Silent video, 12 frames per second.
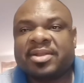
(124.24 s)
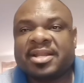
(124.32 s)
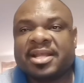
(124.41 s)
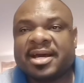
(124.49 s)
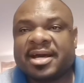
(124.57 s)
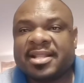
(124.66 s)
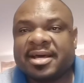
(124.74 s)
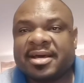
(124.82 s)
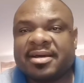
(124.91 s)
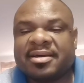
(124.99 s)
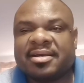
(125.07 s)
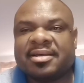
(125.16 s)
in the
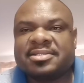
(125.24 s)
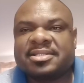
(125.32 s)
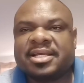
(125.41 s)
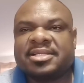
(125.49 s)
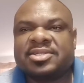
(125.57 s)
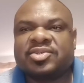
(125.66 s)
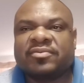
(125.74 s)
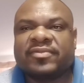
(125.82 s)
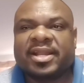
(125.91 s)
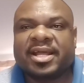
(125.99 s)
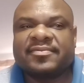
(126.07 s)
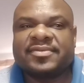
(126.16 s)
other stages of the
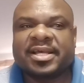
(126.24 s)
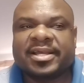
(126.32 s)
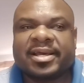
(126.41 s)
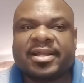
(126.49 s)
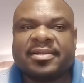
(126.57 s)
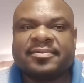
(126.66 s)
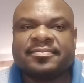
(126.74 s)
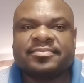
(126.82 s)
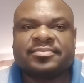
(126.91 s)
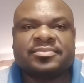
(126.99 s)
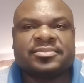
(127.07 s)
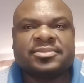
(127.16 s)
life cycle,
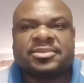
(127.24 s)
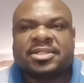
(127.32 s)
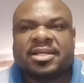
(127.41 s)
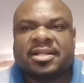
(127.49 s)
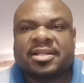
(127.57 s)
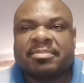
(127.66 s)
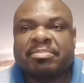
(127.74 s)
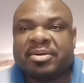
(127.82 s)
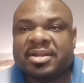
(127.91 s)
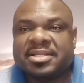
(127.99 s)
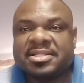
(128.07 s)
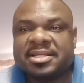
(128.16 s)
the
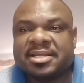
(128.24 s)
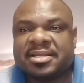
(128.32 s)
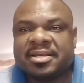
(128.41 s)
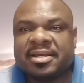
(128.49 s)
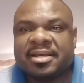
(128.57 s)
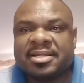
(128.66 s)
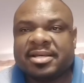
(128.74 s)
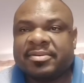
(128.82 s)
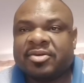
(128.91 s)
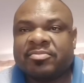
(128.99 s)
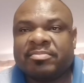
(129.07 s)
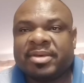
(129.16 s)
policy
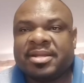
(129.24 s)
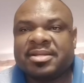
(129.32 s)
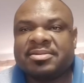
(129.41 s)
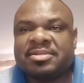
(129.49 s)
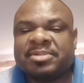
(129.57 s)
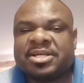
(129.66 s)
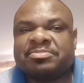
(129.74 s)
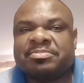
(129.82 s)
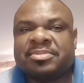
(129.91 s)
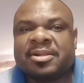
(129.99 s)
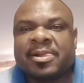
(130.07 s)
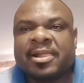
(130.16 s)
development
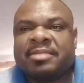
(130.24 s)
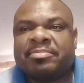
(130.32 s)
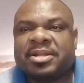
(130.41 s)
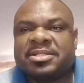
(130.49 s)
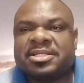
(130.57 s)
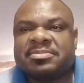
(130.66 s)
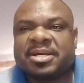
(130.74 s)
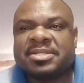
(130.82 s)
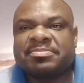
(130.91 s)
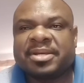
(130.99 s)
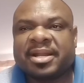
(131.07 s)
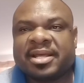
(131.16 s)
policies
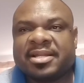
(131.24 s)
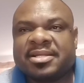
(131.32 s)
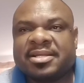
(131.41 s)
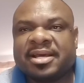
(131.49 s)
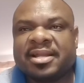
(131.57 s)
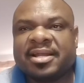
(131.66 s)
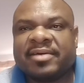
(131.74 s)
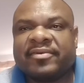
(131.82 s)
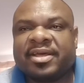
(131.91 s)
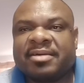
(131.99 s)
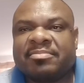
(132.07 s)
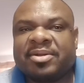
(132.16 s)
must be ready and
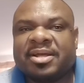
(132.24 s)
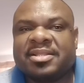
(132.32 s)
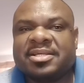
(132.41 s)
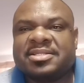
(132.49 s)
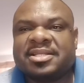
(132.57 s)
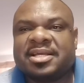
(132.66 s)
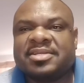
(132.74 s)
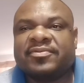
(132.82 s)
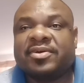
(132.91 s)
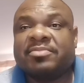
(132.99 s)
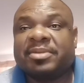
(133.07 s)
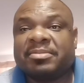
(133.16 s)
available at this stage
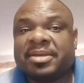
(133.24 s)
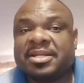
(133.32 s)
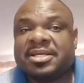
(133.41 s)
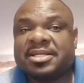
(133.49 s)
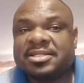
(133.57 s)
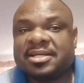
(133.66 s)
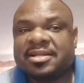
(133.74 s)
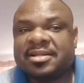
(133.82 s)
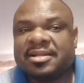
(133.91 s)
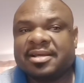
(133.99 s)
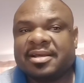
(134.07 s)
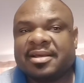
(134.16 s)
for implementation,
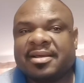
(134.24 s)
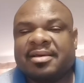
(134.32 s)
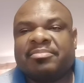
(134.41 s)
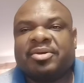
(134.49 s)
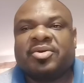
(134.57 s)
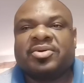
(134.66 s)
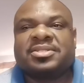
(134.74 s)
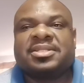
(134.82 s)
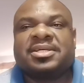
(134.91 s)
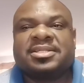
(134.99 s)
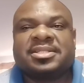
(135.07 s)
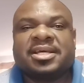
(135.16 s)
because
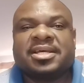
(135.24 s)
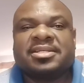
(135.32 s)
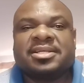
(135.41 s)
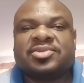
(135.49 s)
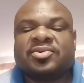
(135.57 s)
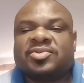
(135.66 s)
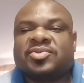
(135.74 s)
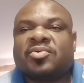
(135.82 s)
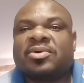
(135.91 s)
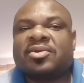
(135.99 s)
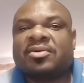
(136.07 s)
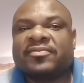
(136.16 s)
this stage is also
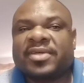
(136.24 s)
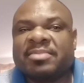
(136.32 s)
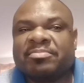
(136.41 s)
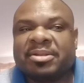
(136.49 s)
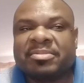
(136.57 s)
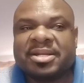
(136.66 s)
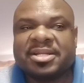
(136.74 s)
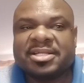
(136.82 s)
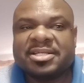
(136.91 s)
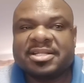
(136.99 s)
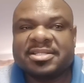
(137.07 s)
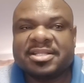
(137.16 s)
one of the
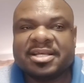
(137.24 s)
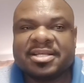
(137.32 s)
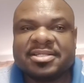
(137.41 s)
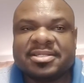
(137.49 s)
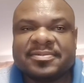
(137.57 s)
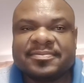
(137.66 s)
implementation stage.